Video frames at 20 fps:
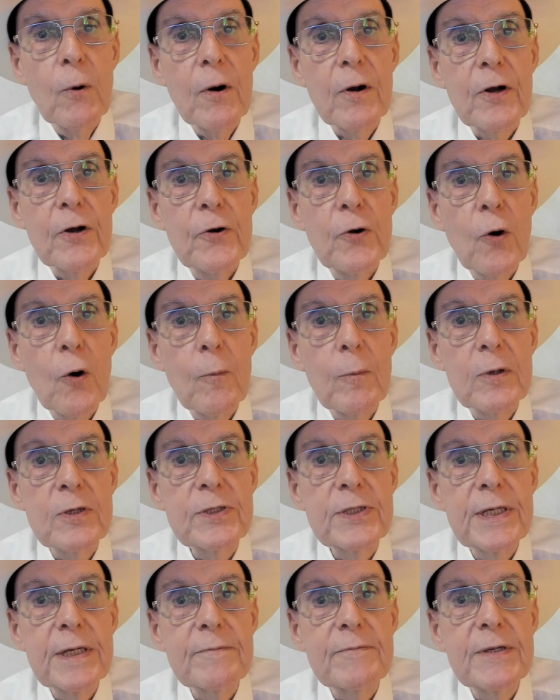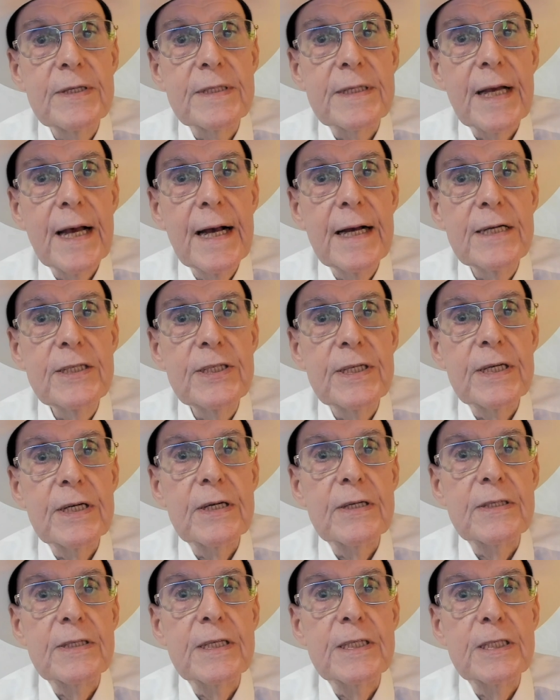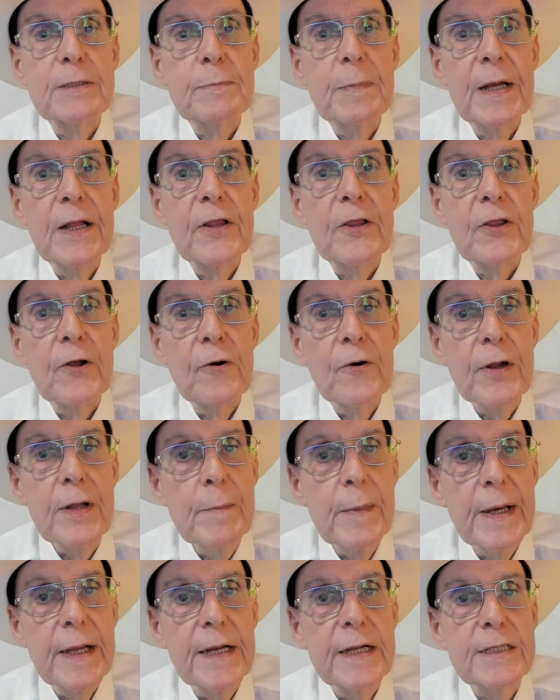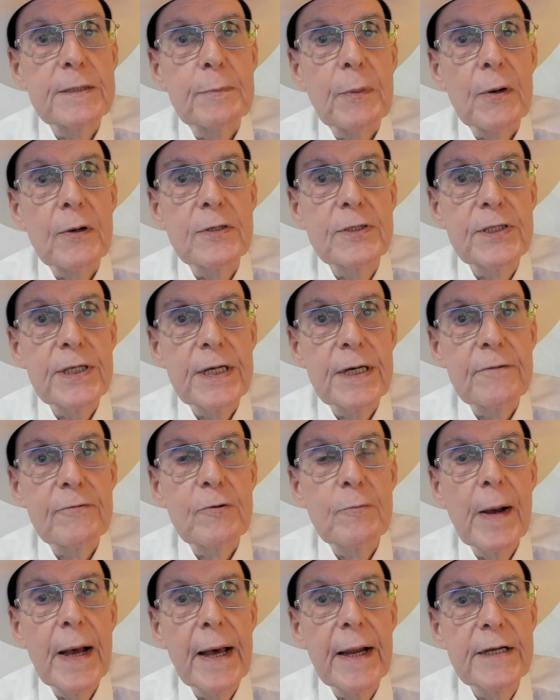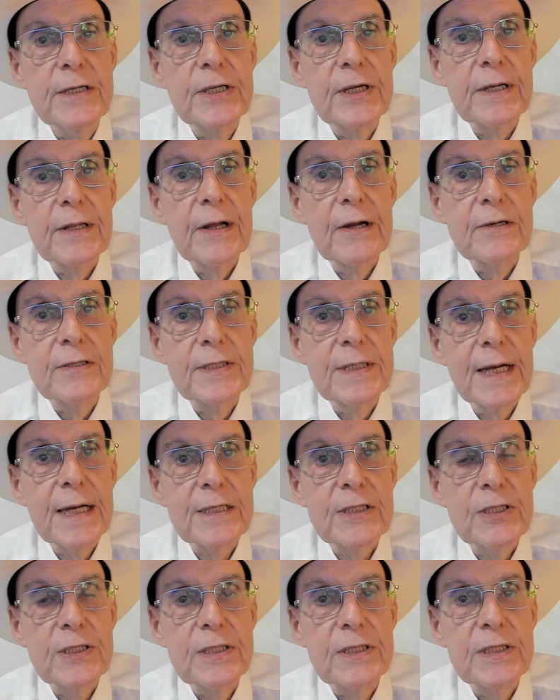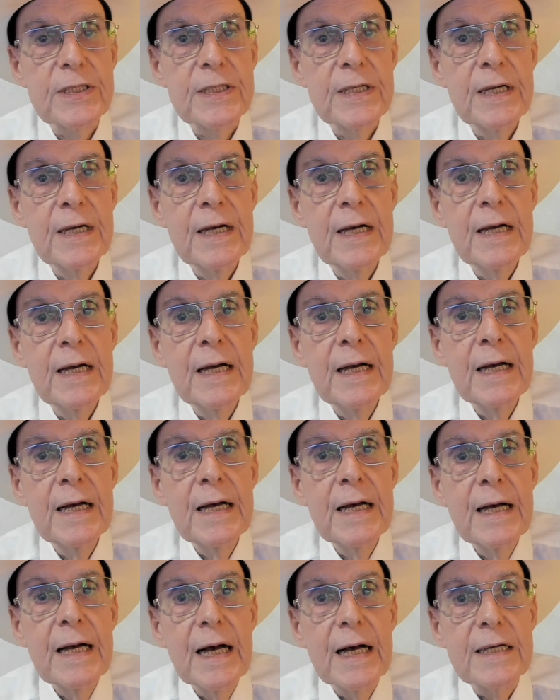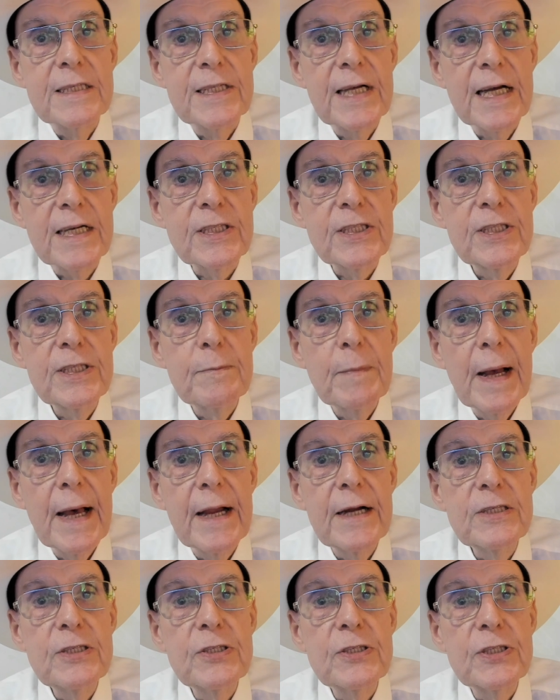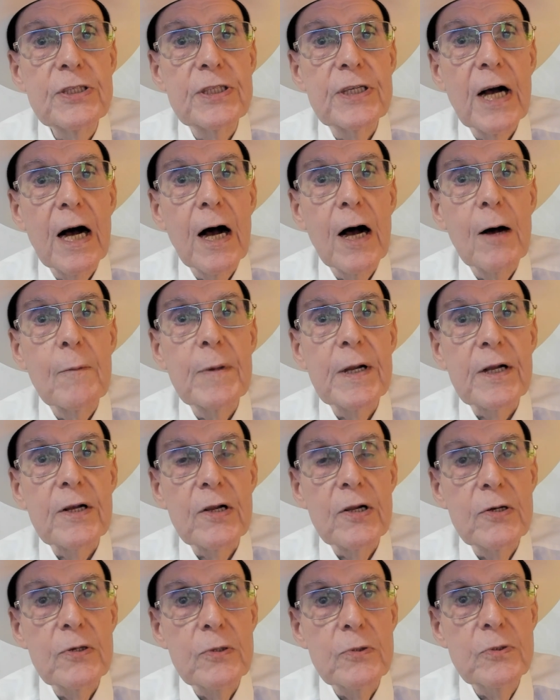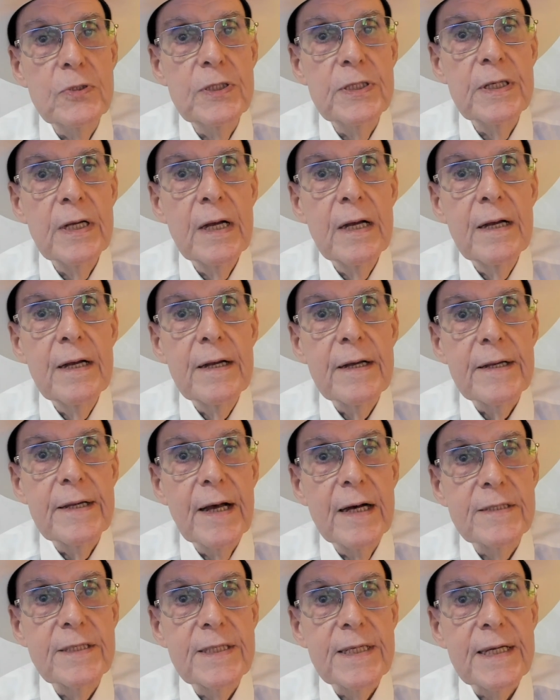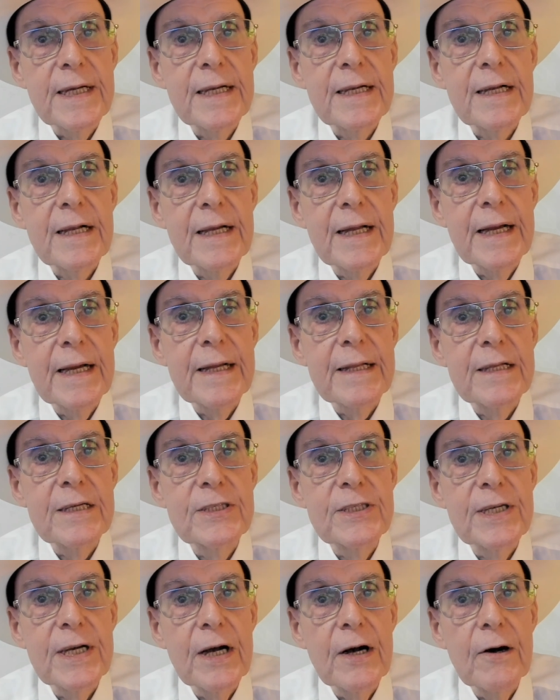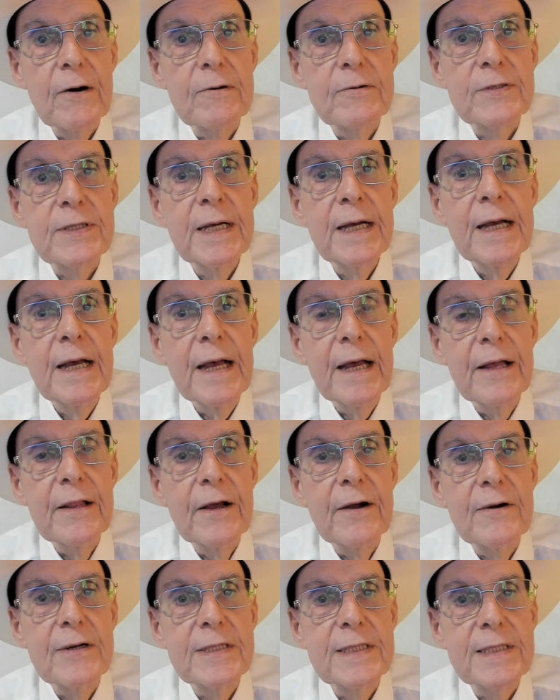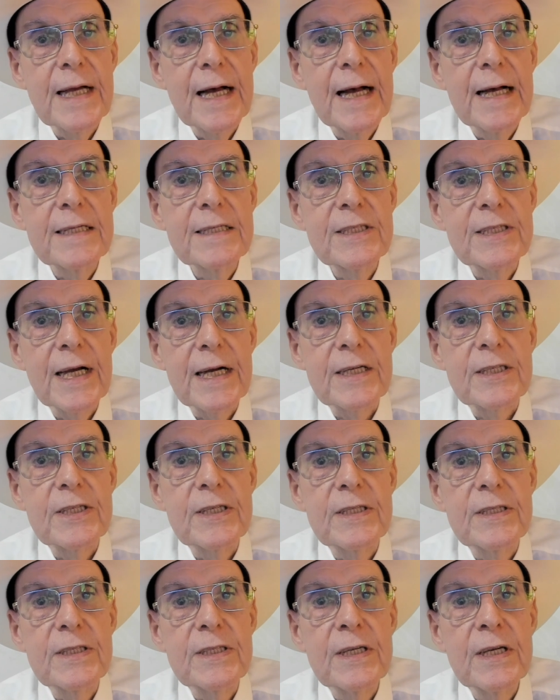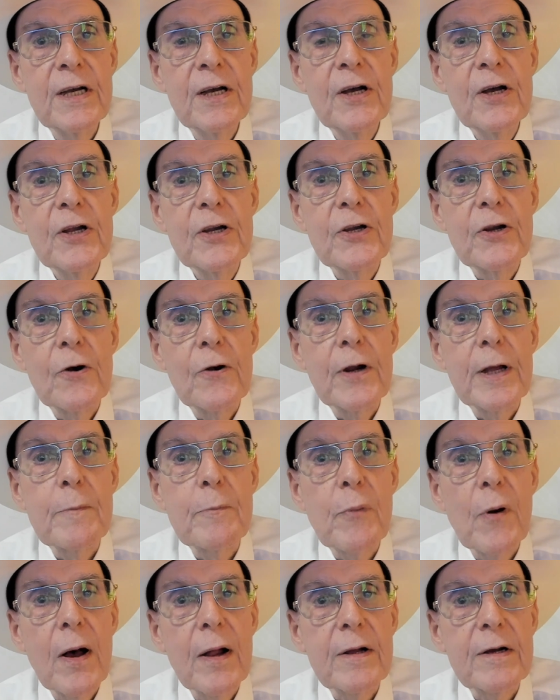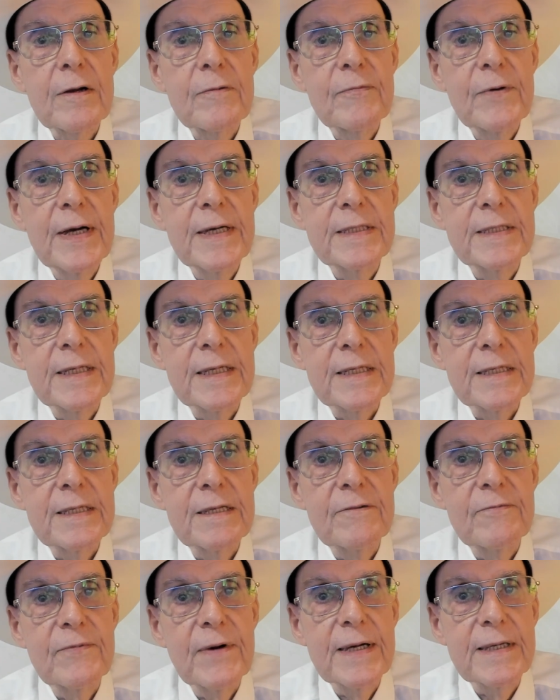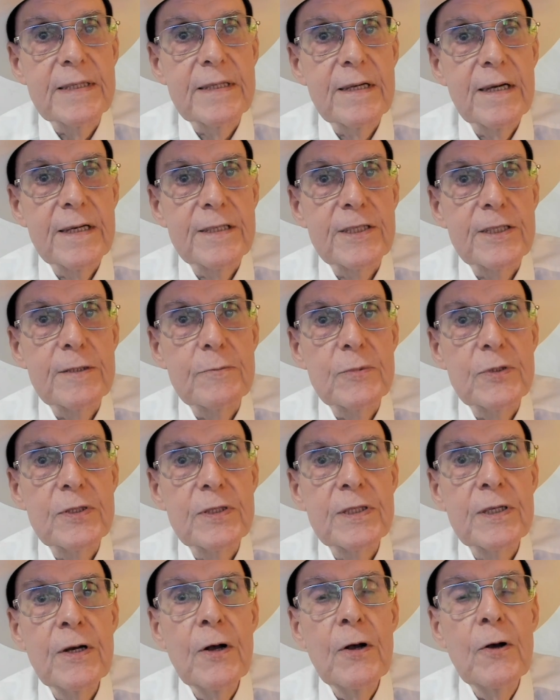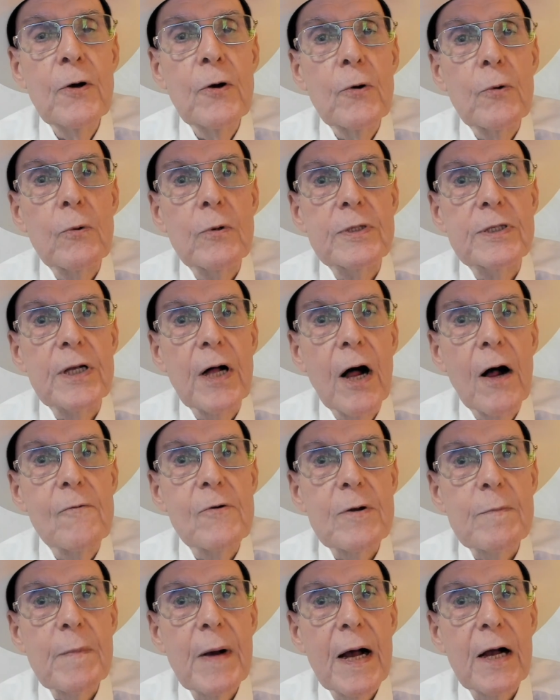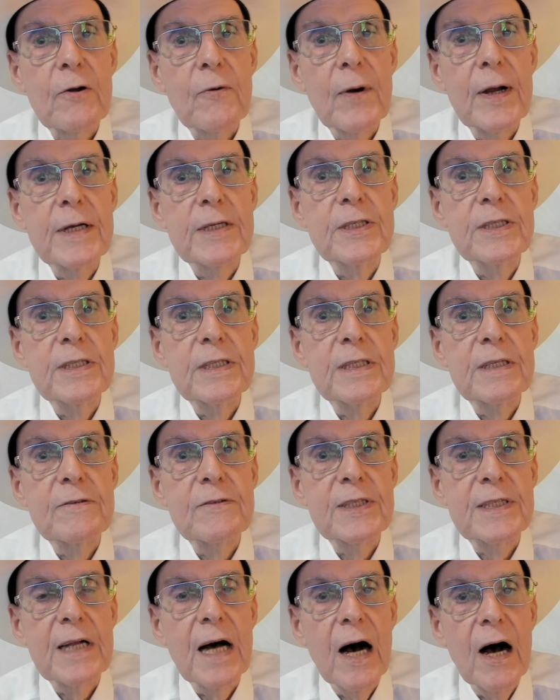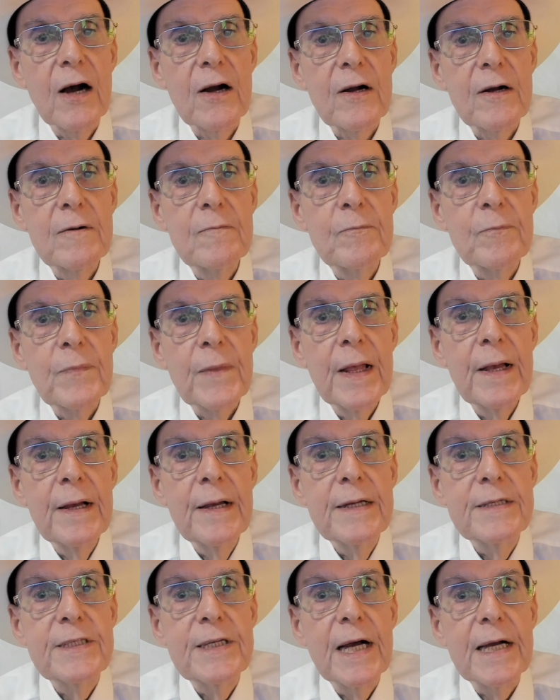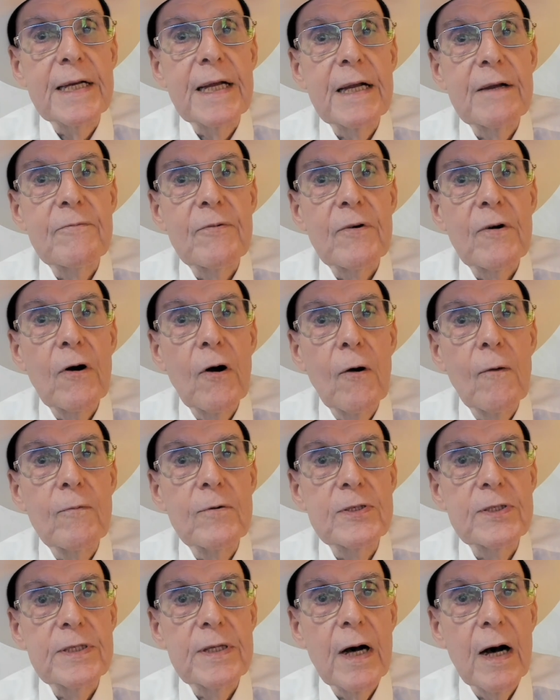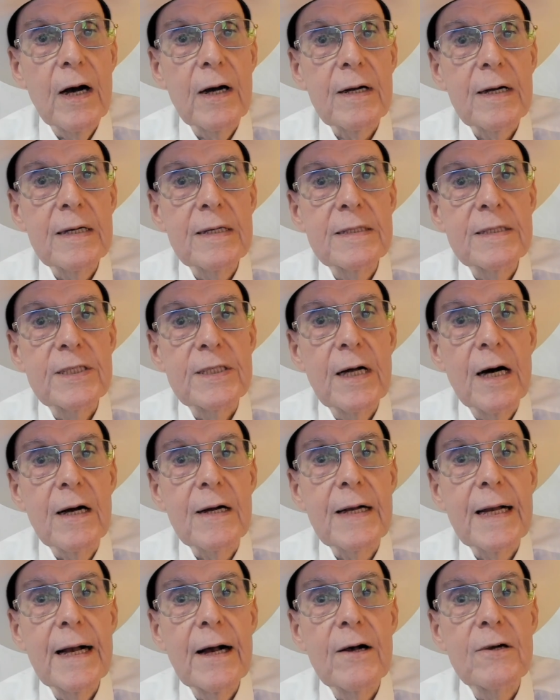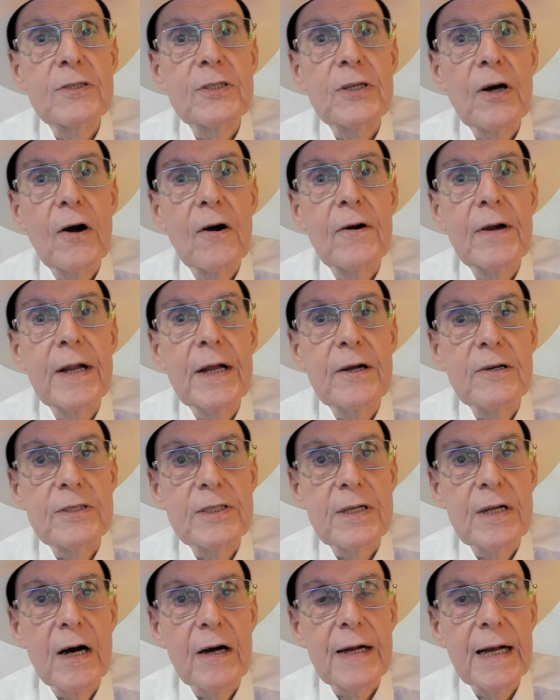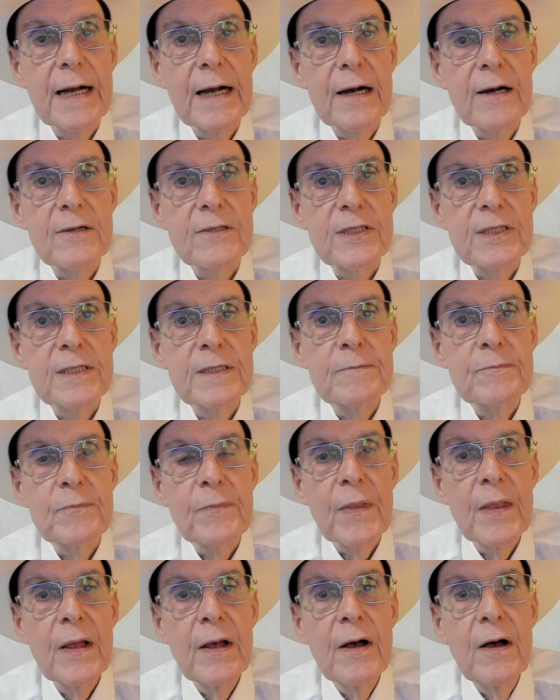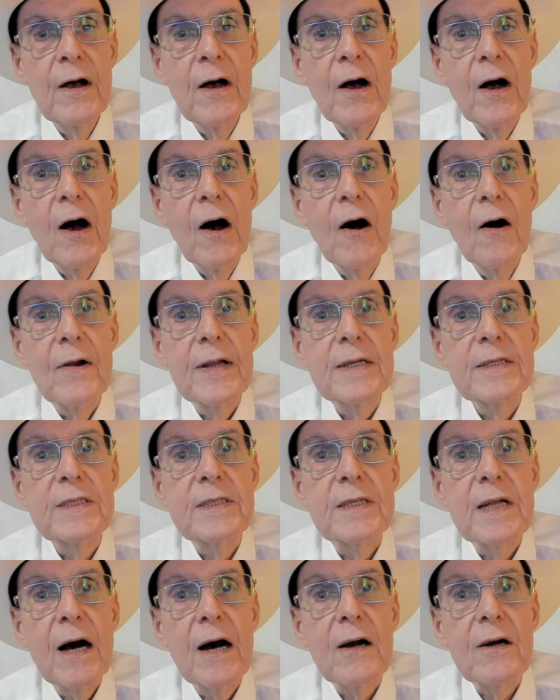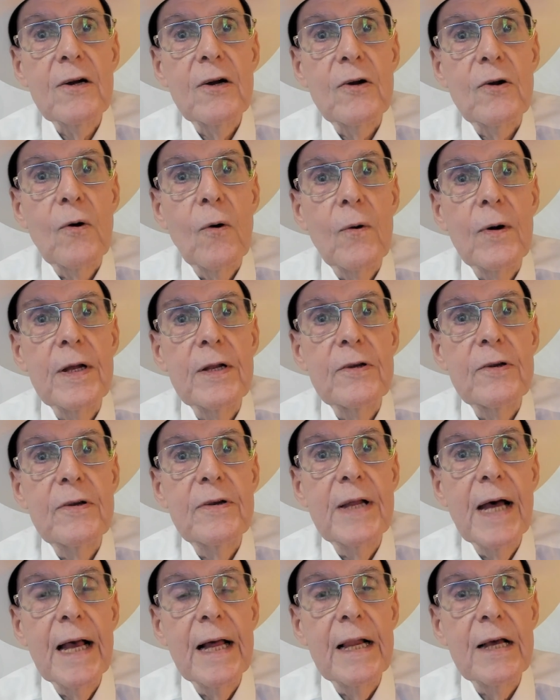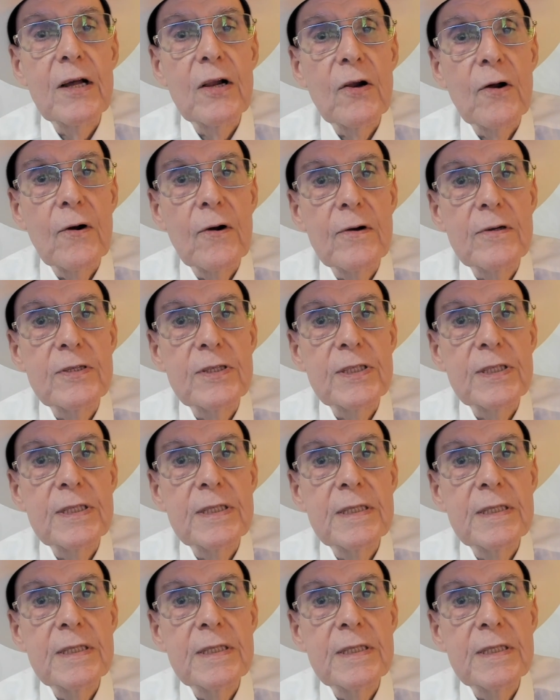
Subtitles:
a normal shift as cashiers and spend 30 minutes per shift managing their sections. A section manager's job includes dusting and cleaning the shelves in their assigned sections, turning product facing to face customers, resolving migrations of stock, checking for overstock, stockouts, or near stockouts. Audit stock according to daily alerts.